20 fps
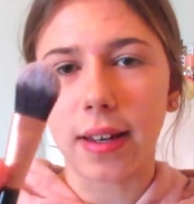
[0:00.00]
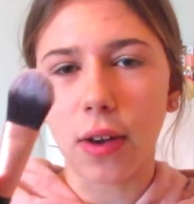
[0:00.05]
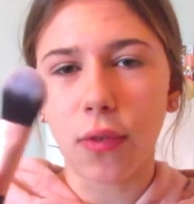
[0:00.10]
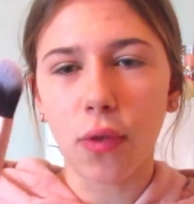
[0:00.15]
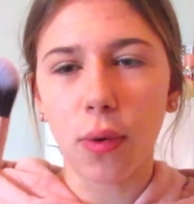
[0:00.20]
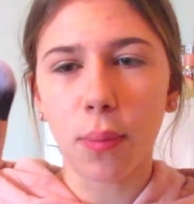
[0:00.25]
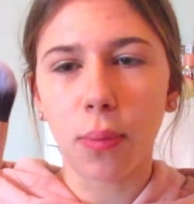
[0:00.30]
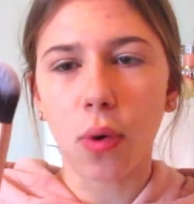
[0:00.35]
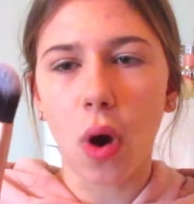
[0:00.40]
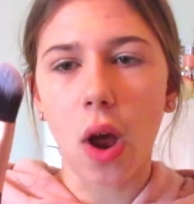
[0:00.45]

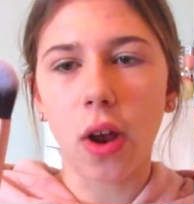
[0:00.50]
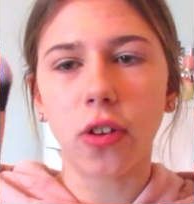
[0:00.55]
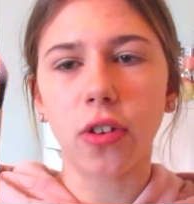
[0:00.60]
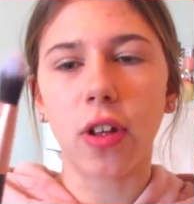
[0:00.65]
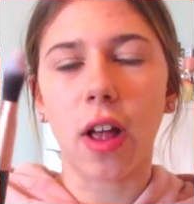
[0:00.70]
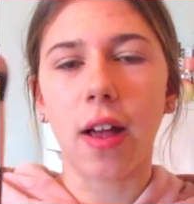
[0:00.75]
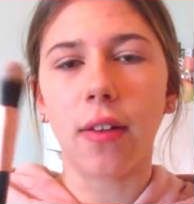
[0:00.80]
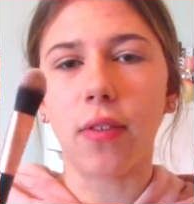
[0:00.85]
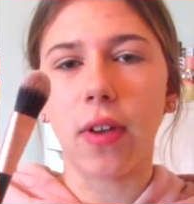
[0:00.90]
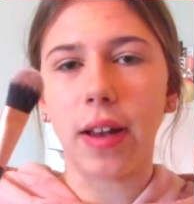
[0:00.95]
different brush
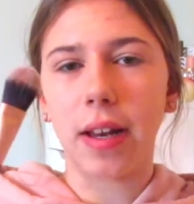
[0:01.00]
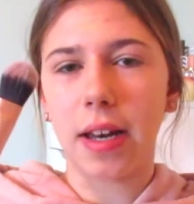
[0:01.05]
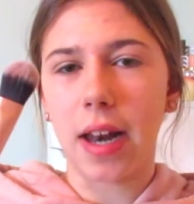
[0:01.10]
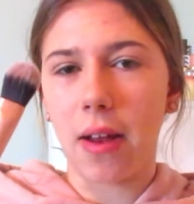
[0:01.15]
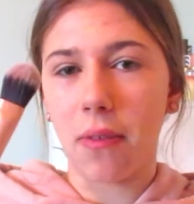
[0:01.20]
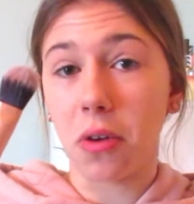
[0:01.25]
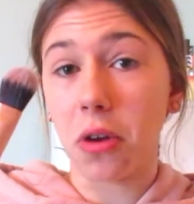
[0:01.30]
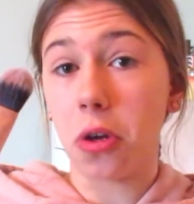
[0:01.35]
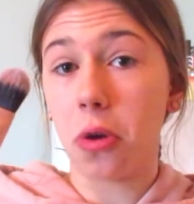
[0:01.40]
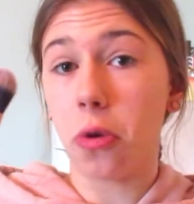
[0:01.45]
that I've like
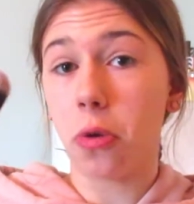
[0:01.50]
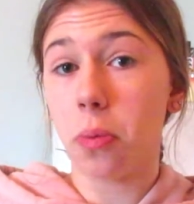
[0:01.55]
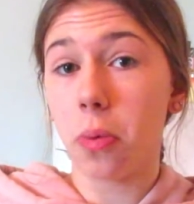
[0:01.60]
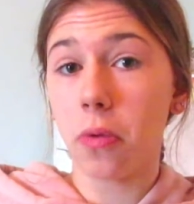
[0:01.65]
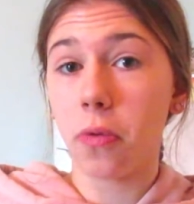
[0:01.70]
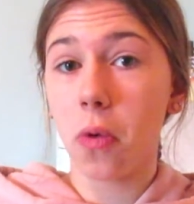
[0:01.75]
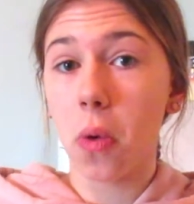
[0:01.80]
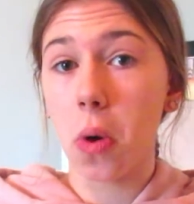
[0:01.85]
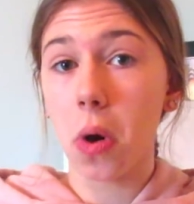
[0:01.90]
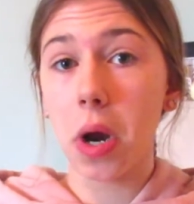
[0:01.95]
never used
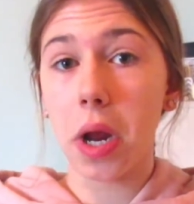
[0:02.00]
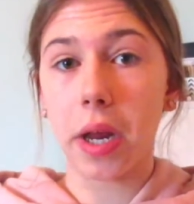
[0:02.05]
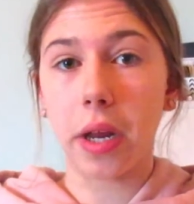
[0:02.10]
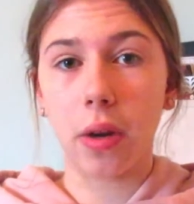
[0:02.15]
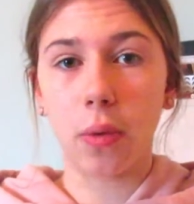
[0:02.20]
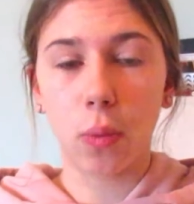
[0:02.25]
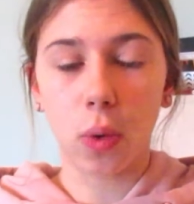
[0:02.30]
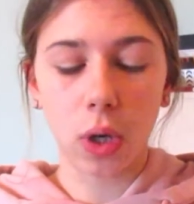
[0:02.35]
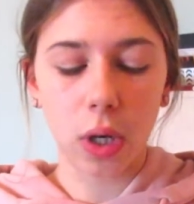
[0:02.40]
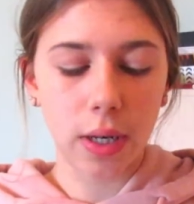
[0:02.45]
before,
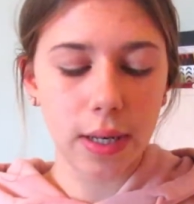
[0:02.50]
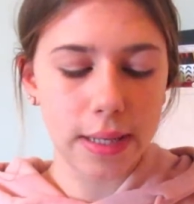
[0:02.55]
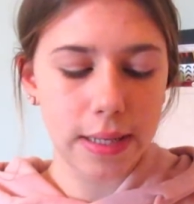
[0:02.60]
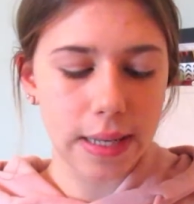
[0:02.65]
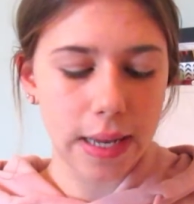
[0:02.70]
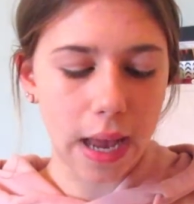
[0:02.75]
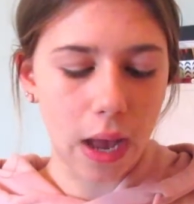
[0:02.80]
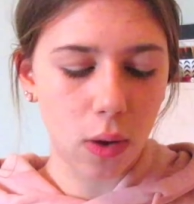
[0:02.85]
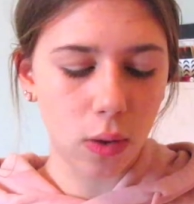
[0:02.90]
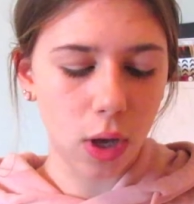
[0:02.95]
and we're gonna
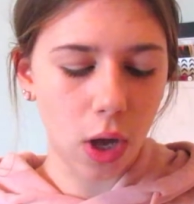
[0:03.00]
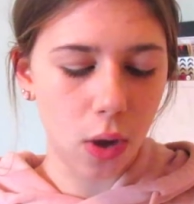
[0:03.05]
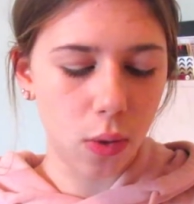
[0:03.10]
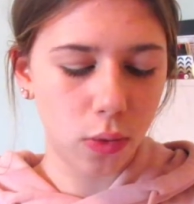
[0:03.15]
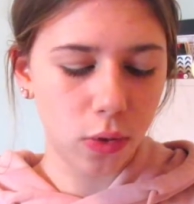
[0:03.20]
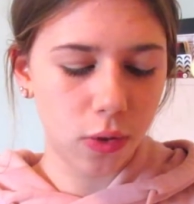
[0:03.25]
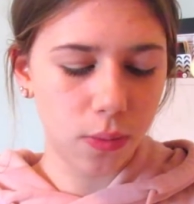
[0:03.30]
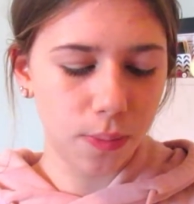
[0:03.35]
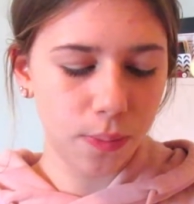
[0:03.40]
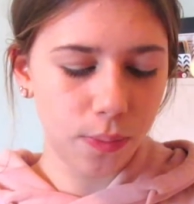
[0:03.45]
see how it
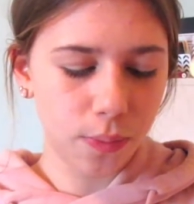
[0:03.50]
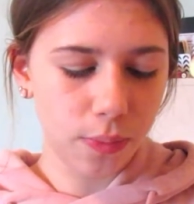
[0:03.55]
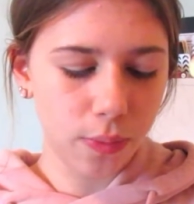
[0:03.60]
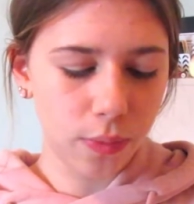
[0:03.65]
goes.